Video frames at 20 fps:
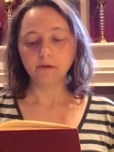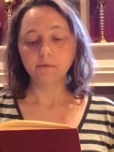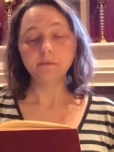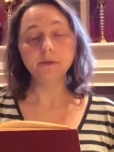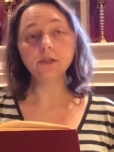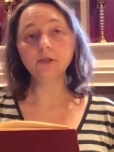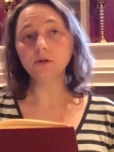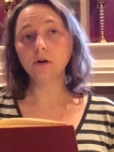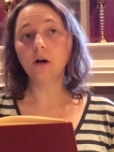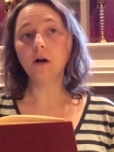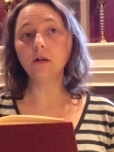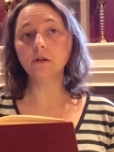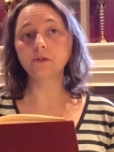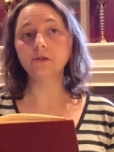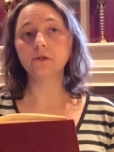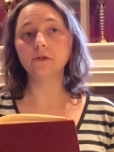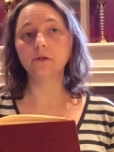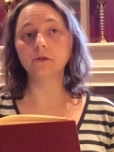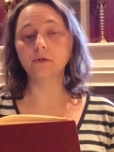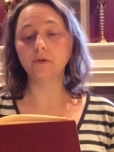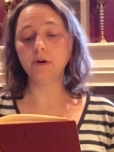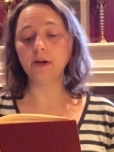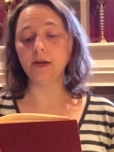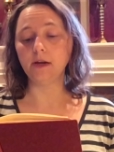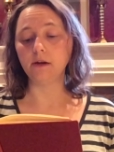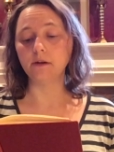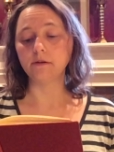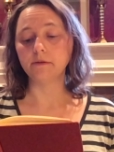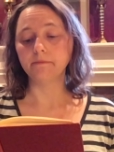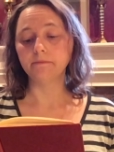Mr. Hollister
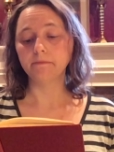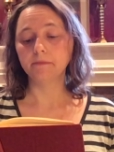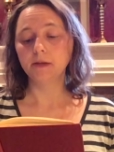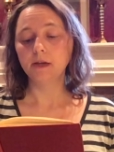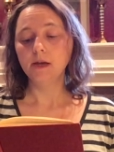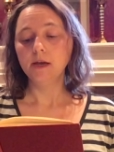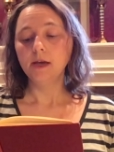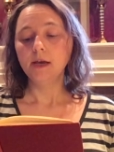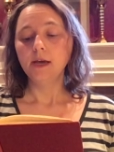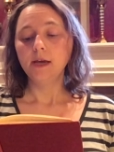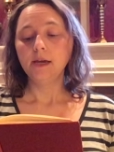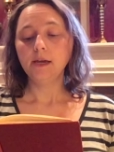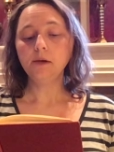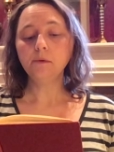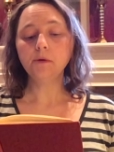agreed. He